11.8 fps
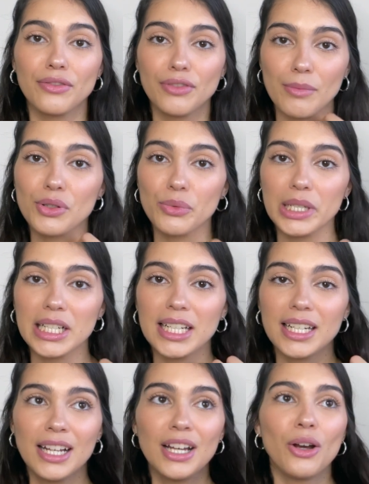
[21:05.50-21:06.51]
from
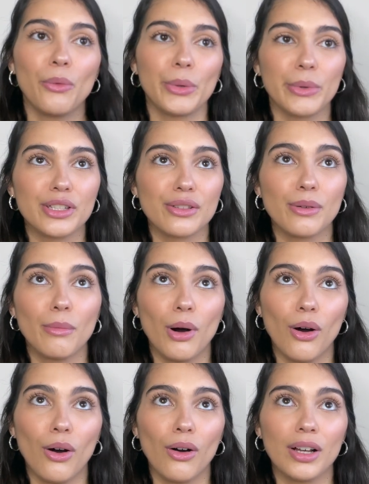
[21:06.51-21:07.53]
Sweden, we went to the
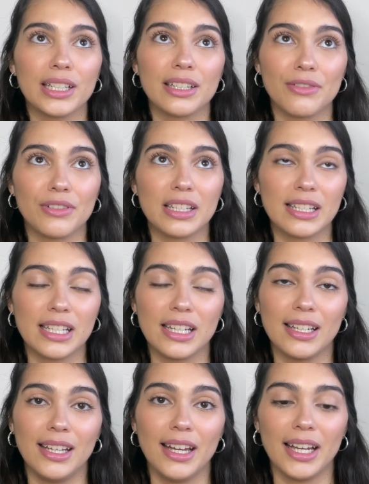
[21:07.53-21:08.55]
mall in a different
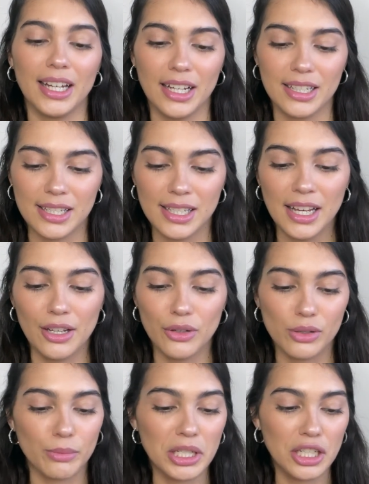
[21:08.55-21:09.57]
city, and it
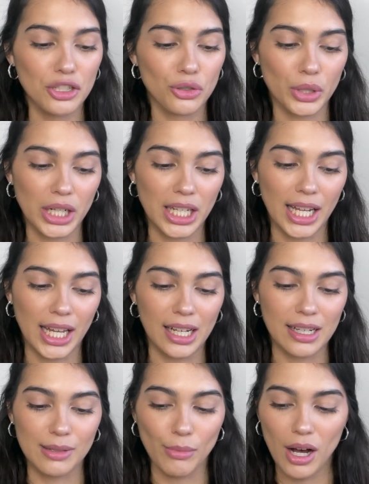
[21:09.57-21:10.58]
was me, Jordan, and
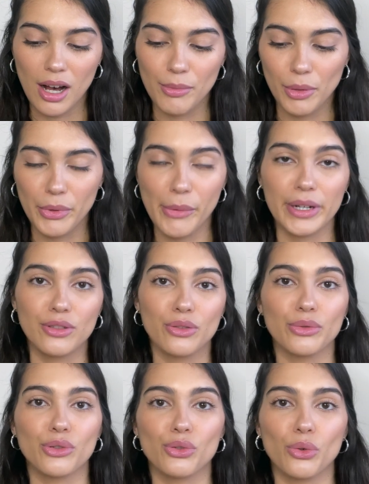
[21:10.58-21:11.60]
his mom, and we went
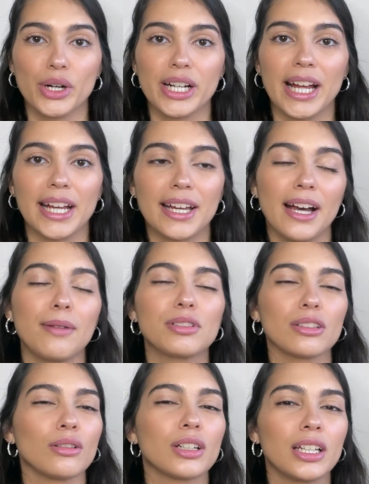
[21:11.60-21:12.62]
into a store, and I kept
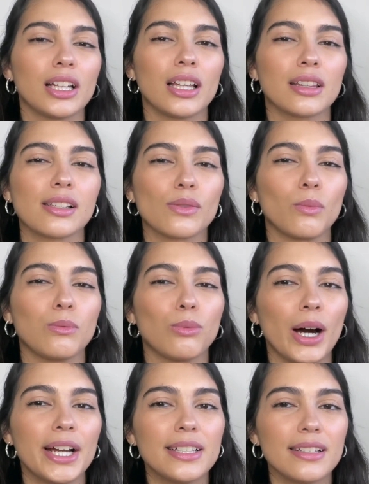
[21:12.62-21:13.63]
looking at this
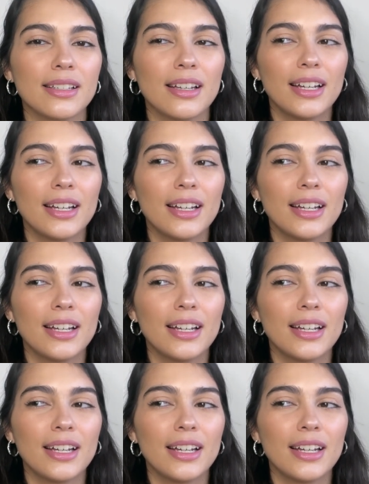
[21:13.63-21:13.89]
white